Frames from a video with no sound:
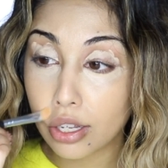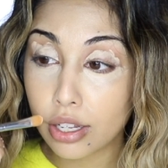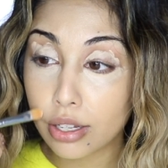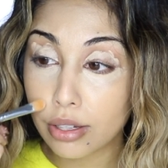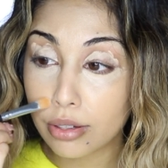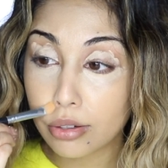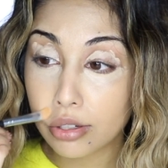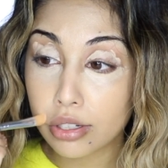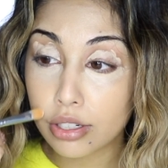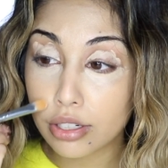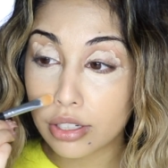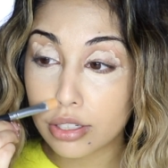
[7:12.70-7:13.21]
I'm
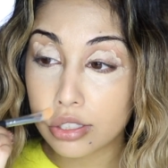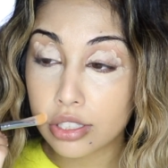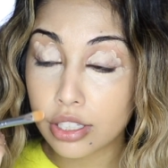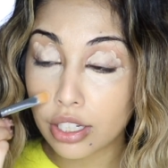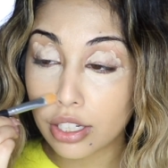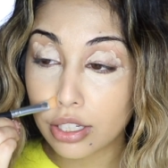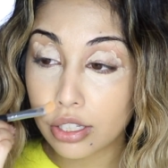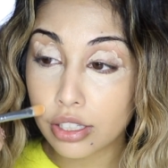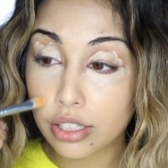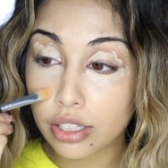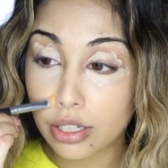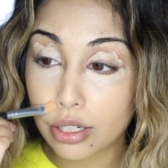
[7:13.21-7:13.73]
going to take
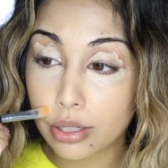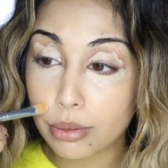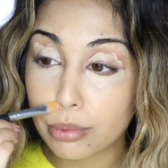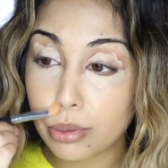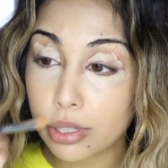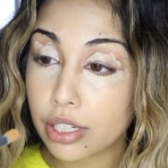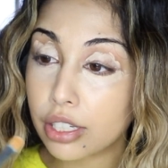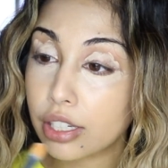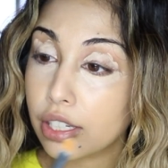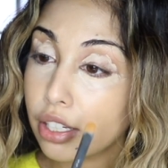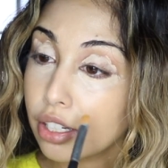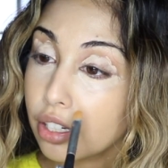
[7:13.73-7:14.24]
a little bit
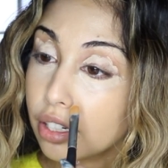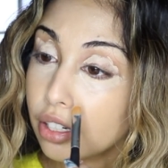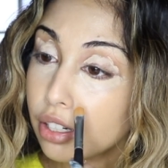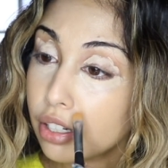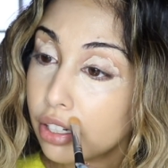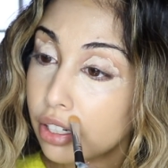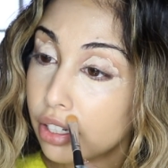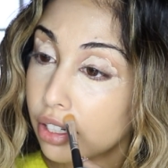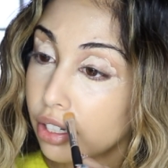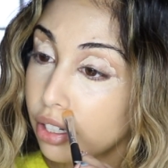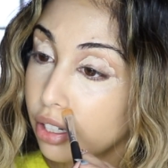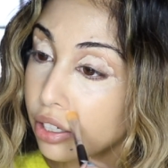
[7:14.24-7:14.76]

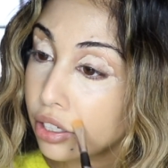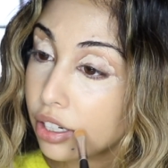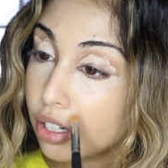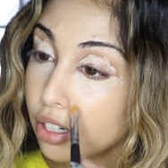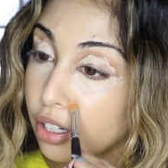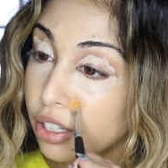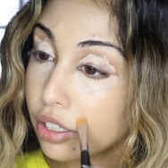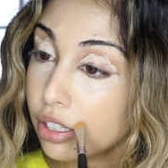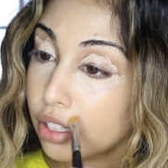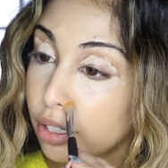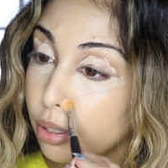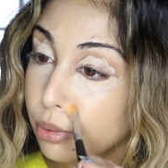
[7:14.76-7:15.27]
here,
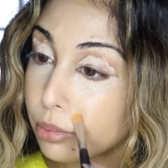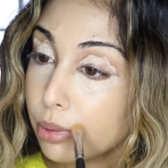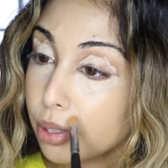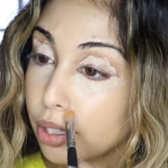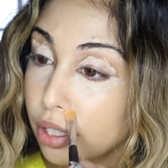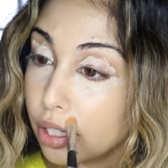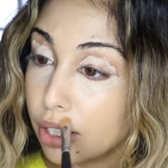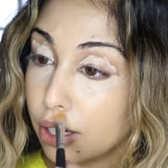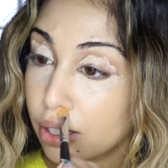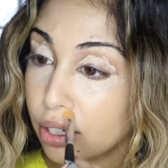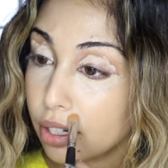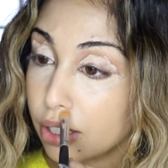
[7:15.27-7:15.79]

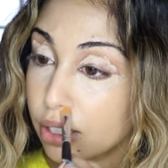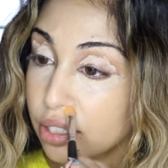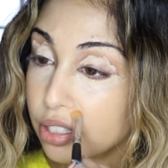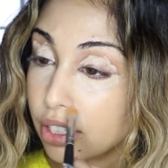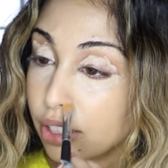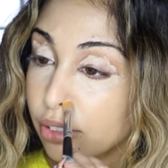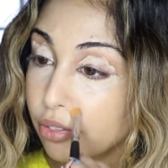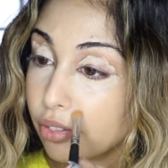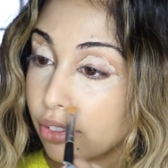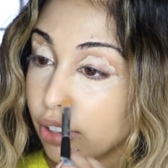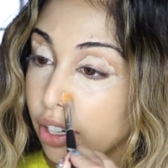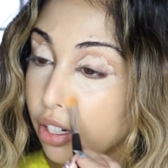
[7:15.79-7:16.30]
because I
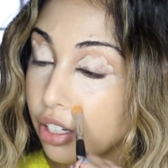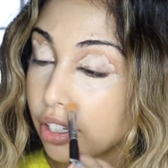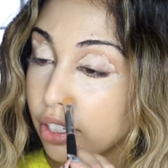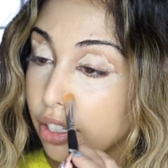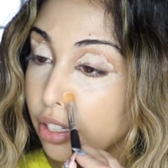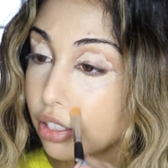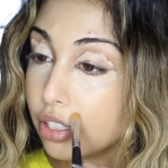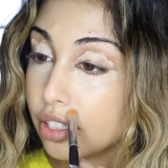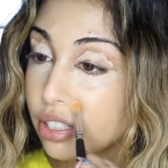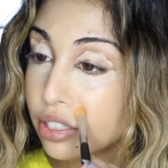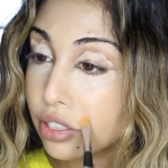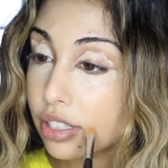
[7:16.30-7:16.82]
have
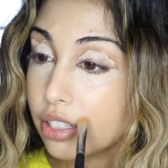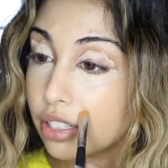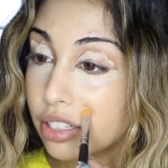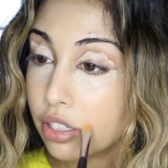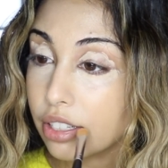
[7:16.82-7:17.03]
redness.